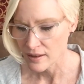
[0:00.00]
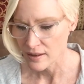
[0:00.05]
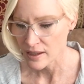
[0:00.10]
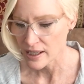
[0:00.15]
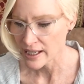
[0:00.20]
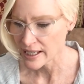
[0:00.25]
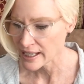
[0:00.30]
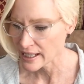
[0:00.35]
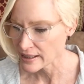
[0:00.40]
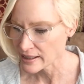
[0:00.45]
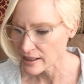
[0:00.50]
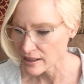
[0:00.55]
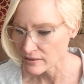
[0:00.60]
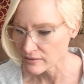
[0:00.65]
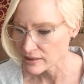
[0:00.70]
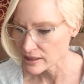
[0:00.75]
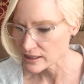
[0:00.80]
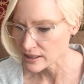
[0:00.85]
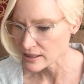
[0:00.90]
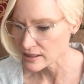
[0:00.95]
I cannot
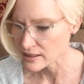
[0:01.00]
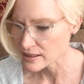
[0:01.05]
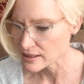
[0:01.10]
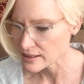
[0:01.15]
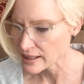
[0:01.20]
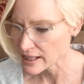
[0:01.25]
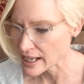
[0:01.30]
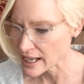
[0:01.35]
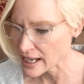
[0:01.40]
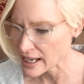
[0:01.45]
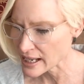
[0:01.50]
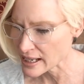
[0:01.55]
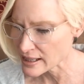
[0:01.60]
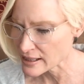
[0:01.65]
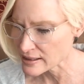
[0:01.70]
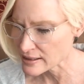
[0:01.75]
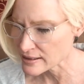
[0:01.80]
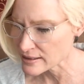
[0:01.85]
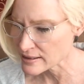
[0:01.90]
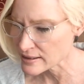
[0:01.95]
read this,
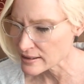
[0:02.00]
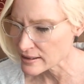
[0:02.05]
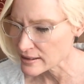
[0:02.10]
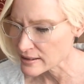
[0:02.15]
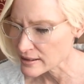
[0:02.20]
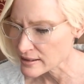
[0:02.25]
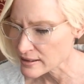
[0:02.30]
as